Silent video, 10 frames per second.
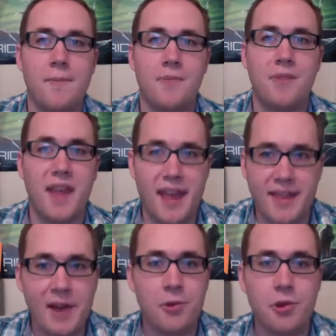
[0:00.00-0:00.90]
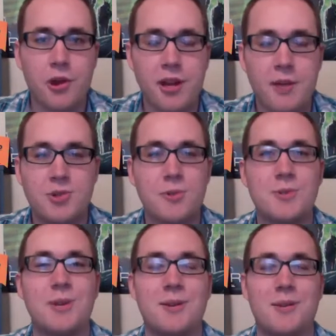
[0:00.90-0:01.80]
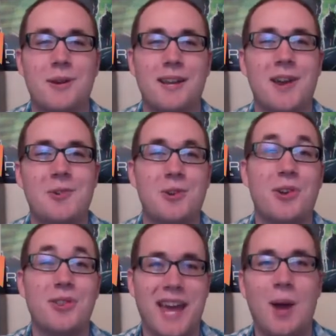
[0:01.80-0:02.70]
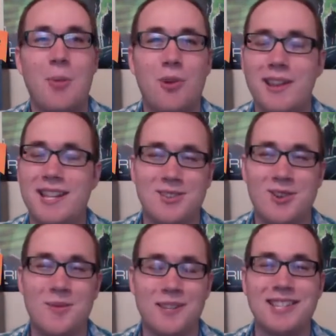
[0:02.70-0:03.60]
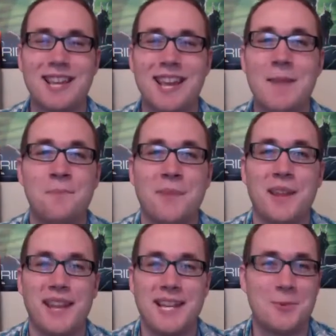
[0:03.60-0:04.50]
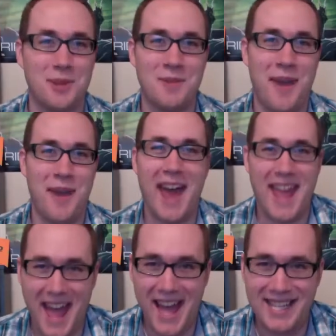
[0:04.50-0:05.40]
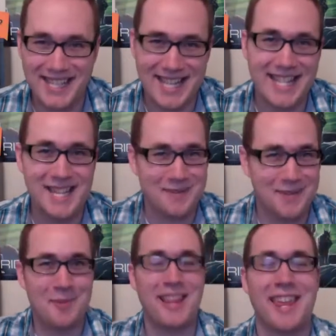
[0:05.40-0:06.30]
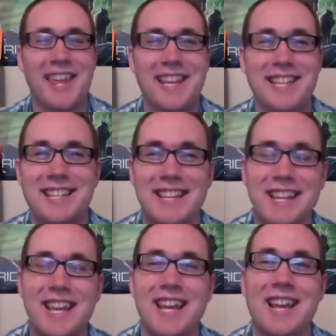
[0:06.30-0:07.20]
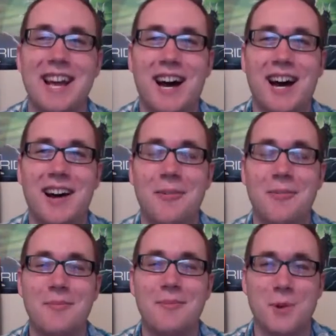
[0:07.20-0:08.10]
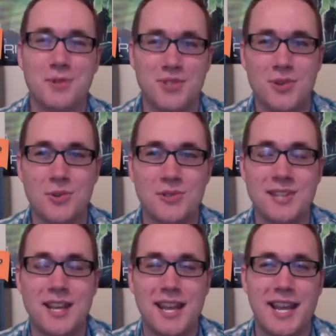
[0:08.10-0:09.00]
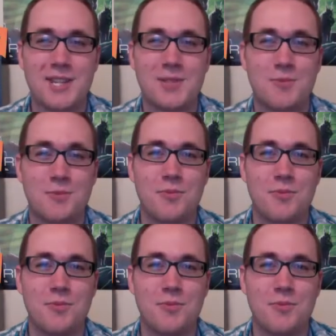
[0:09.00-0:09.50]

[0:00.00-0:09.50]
they had really great chemistry. There's a character called the Cowboy. That's all I'm gonna say. He's really badass and he teams up with the kids. And Zeus, he's